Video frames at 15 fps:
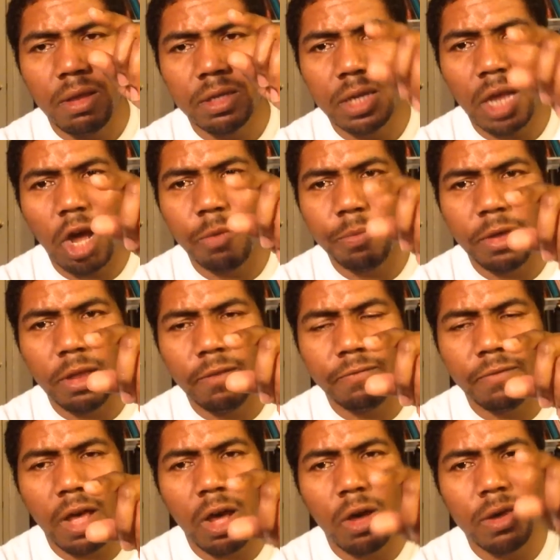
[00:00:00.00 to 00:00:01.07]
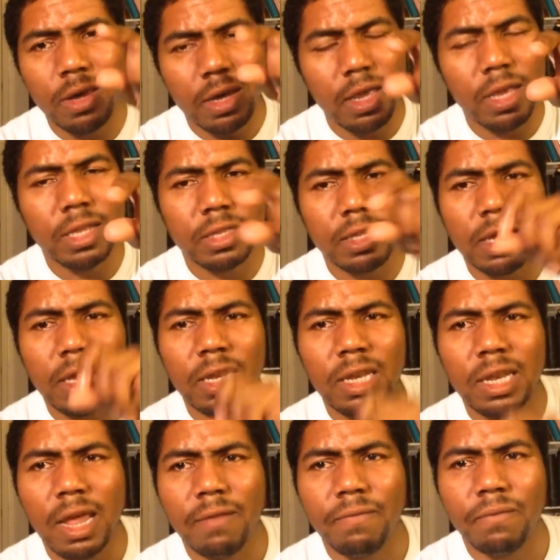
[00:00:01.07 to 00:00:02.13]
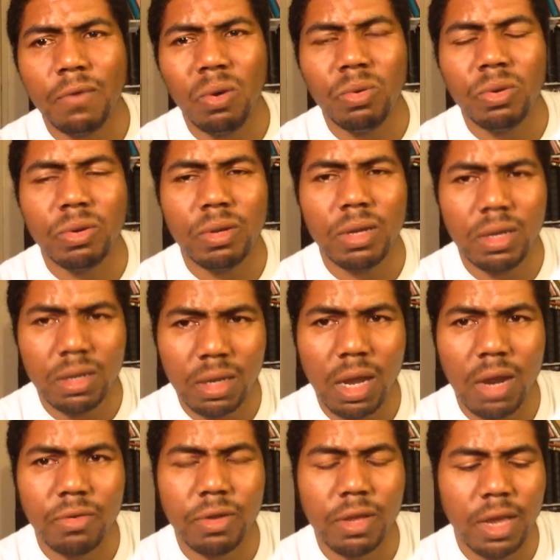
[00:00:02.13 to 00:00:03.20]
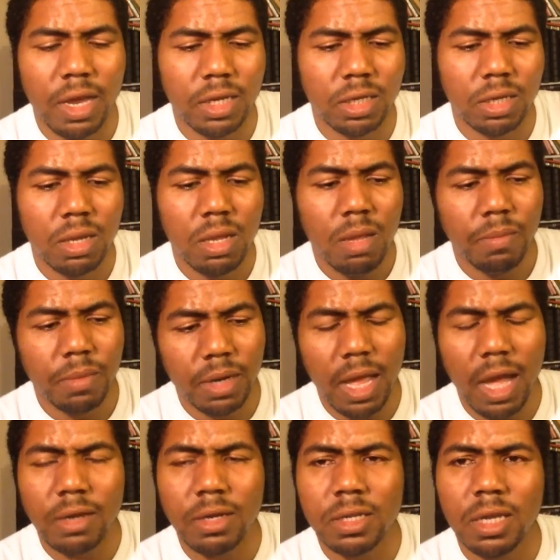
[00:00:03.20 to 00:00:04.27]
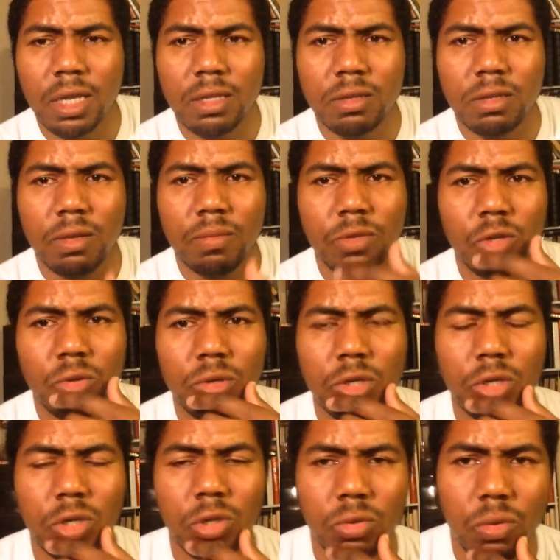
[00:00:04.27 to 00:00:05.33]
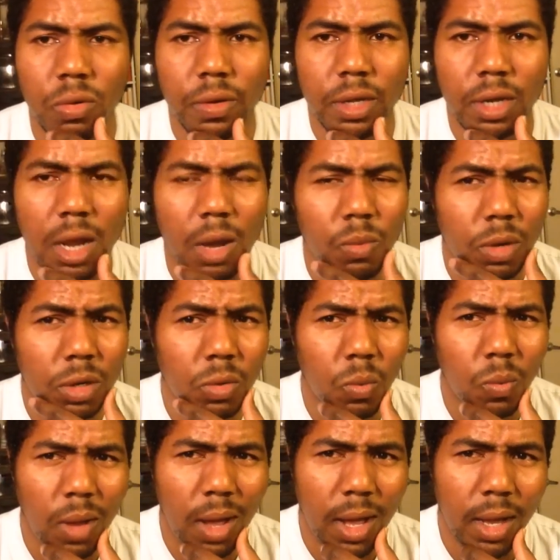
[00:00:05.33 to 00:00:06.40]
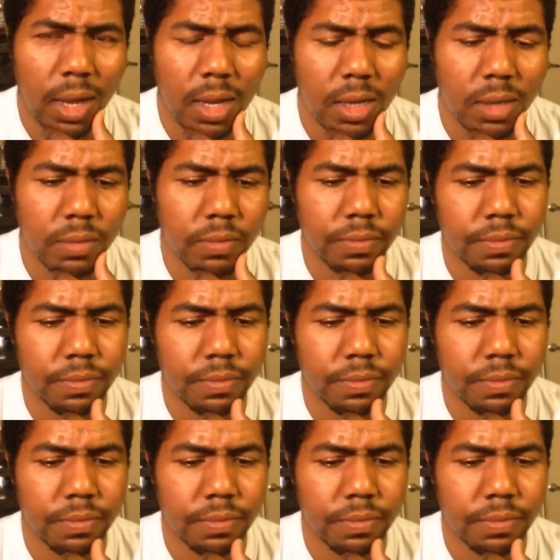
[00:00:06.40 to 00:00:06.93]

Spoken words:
child pedophile, it's in that folder in the congregation. But now they're telling them to destroy it. I wonder why.